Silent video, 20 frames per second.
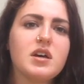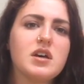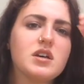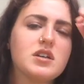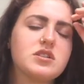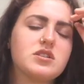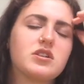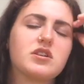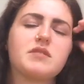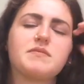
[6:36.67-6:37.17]

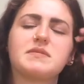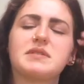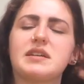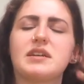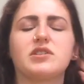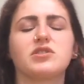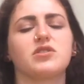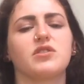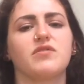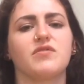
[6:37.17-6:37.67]

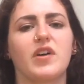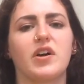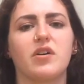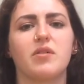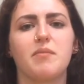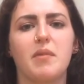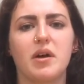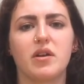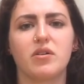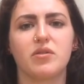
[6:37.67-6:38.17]
circumstantial,
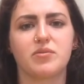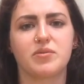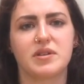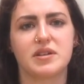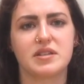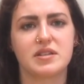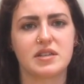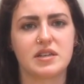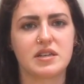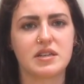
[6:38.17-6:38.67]
environmental
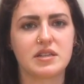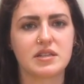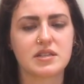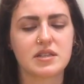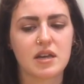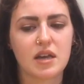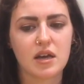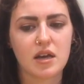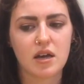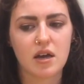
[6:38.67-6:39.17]
reasons,
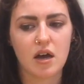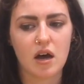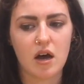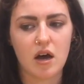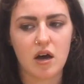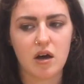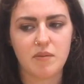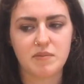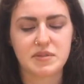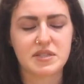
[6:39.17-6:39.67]

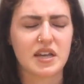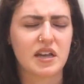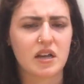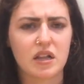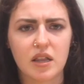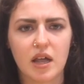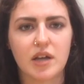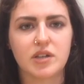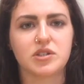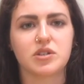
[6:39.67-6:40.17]

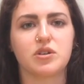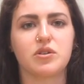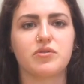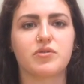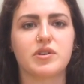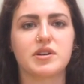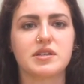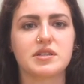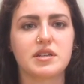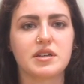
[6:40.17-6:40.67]
psychological
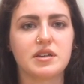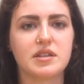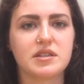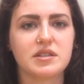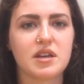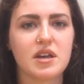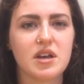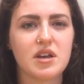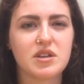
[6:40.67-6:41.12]
reasons.